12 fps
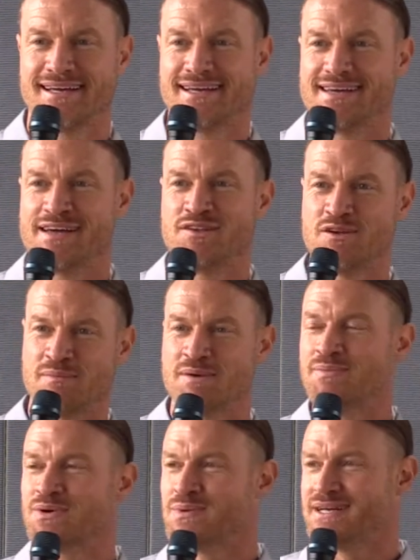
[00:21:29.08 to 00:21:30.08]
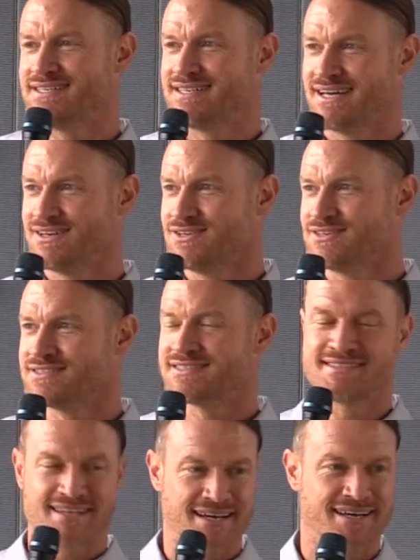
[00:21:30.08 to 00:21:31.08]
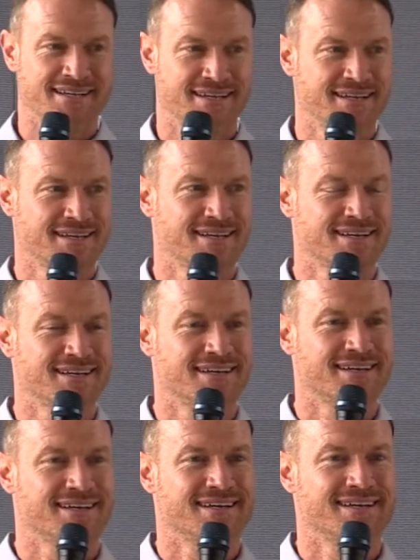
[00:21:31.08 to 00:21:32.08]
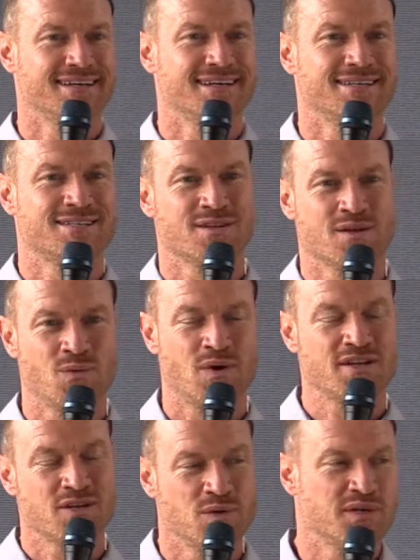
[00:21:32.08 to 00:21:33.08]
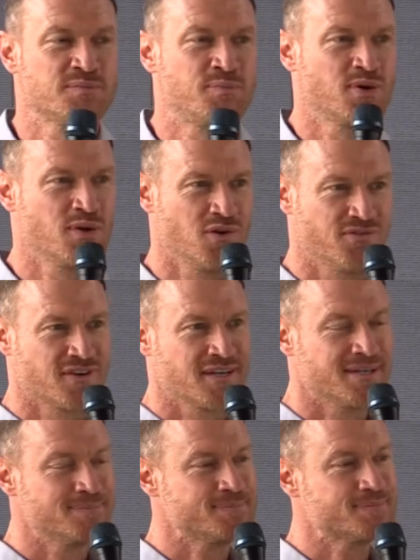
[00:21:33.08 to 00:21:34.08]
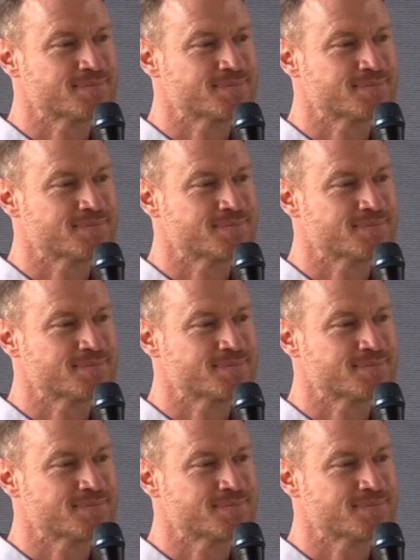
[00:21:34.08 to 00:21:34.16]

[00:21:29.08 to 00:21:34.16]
And you remember what Daniel said to the one who was put over him.